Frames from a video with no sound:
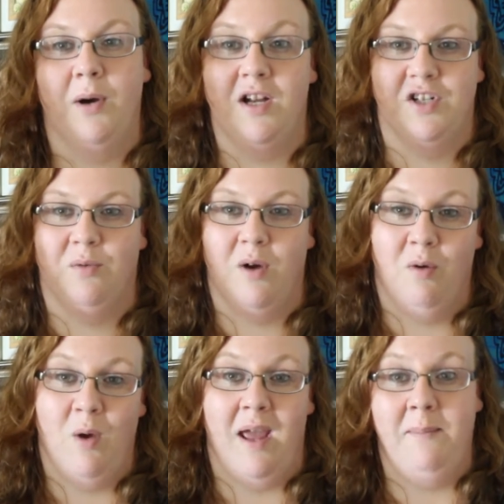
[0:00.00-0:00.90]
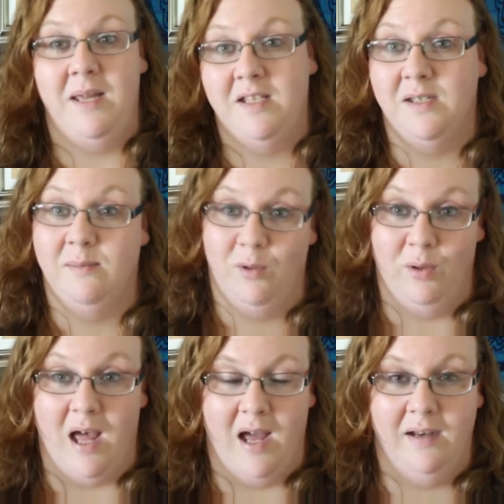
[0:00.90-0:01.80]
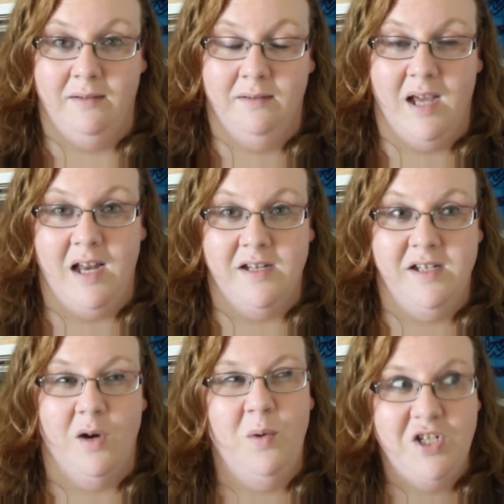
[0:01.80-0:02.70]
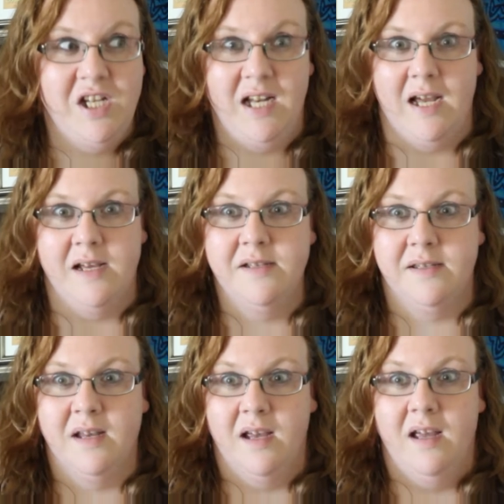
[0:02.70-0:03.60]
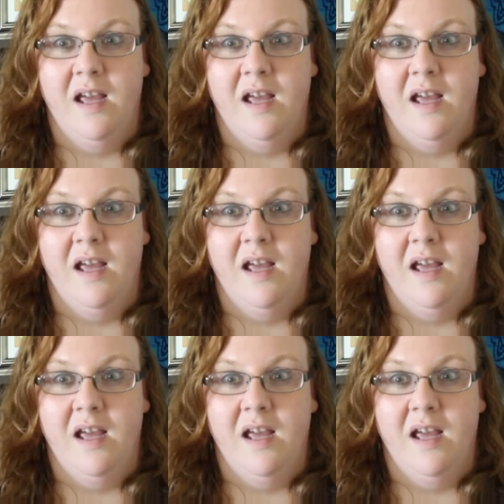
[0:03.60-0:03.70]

Project Runway meets Mulan kind of deal, which it is.